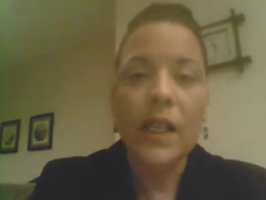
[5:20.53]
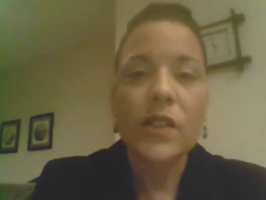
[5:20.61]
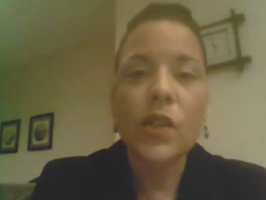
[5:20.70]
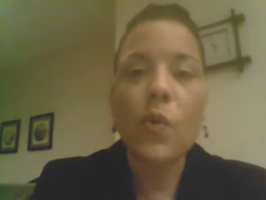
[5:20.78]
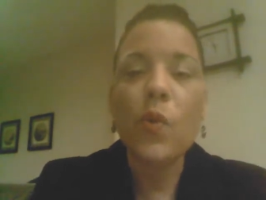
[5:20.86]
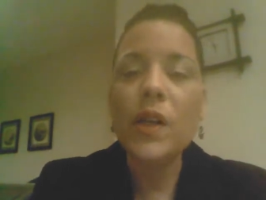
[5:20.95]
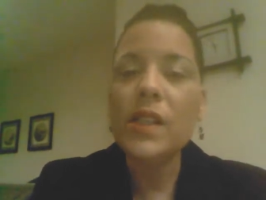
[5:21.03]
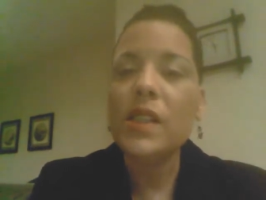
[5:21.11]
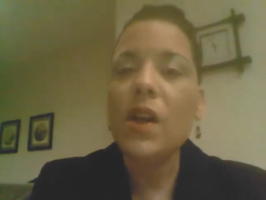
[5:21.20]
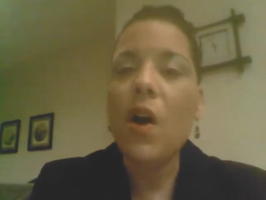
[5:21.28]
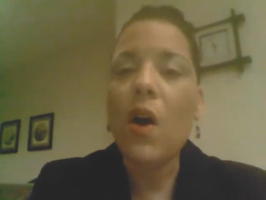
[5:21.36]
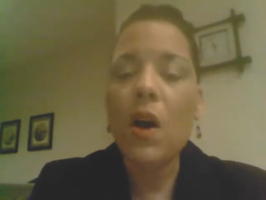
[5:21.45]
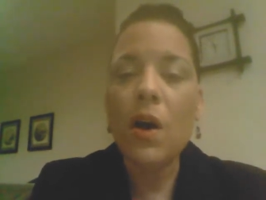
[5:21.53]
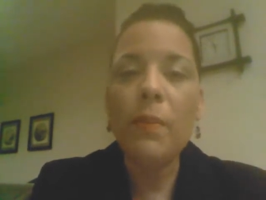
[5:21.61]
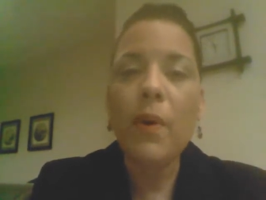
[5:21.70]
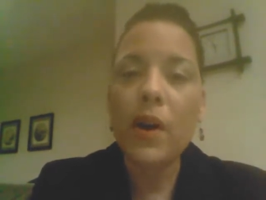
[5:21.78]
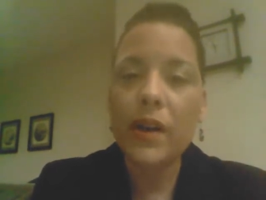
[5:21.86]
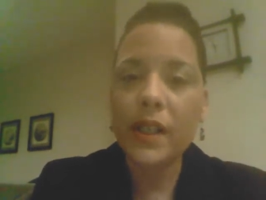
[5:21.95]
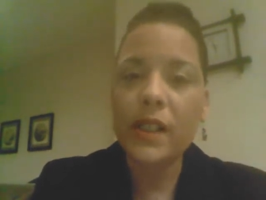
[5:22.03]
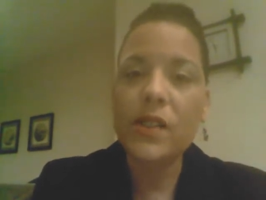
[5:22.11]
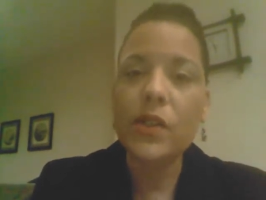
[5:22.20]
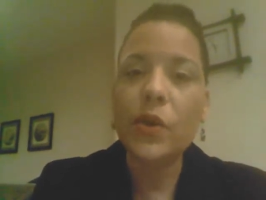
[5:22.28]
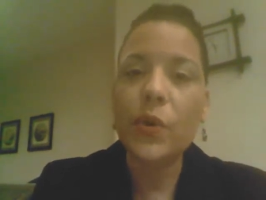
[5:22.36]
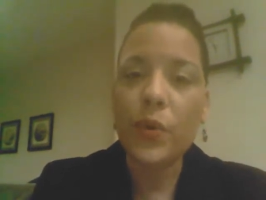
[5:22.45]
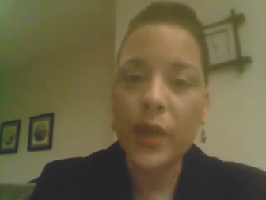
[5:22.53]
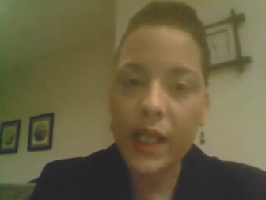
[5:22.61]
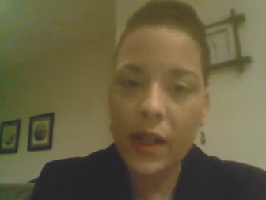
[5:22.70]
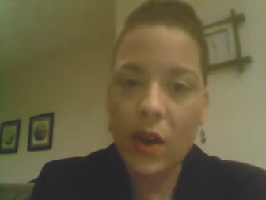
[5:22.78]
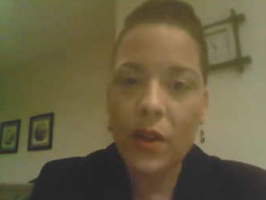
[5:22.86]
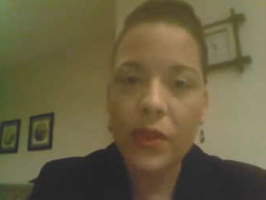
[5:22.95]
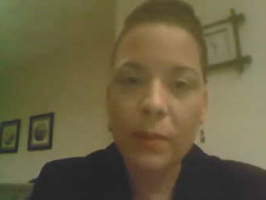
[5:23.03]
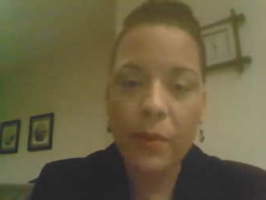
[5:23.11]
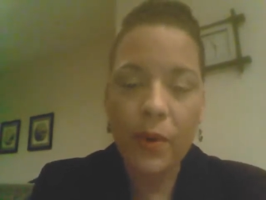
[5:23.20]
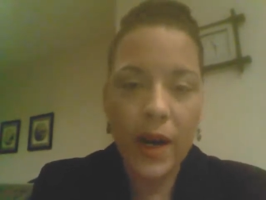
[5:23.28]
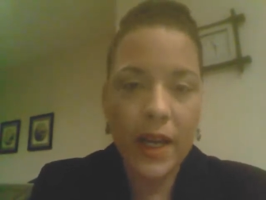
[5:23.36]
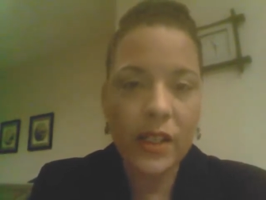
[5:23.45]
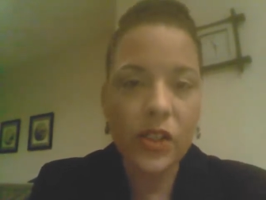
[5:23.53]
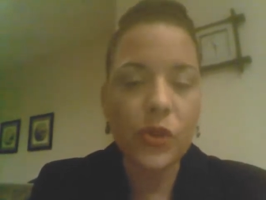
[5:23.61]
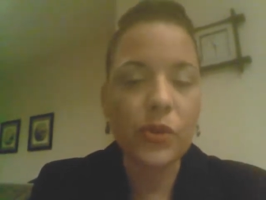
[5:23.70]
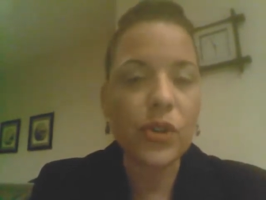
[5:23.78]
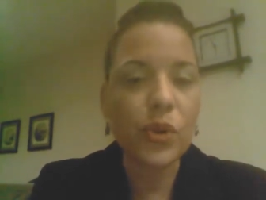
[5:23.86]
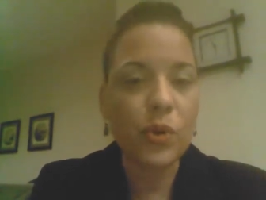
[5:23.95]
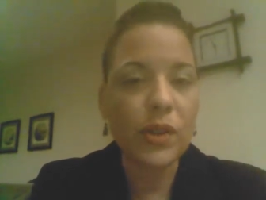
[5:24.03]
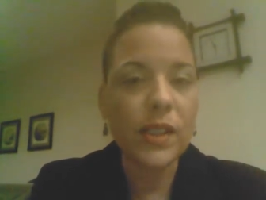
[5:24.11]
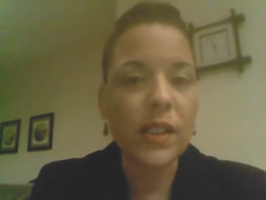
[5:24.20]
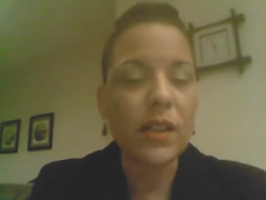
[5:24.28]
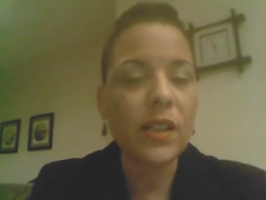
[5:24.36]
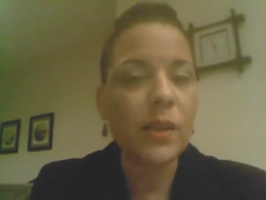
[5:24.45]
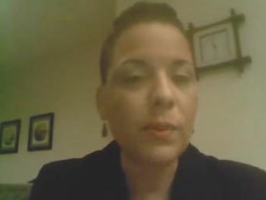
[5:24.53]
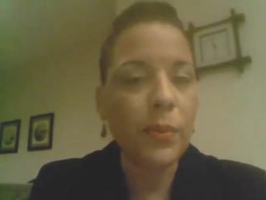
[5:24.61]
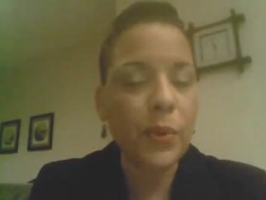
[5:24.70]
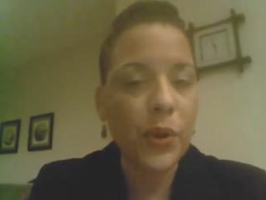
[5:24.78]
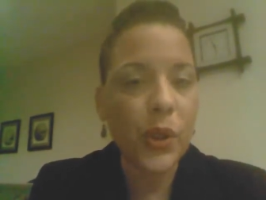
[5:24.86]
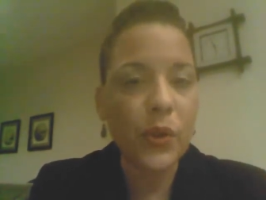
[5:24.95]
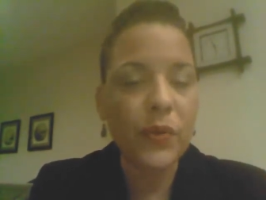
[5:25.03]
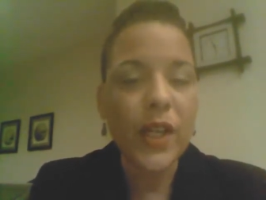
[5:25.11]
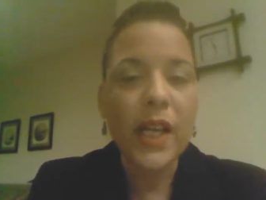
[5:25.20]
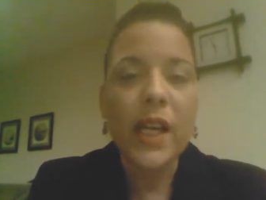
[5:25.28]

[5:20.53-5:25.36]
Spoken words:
So once all parties agree on the price, your short sale is approved.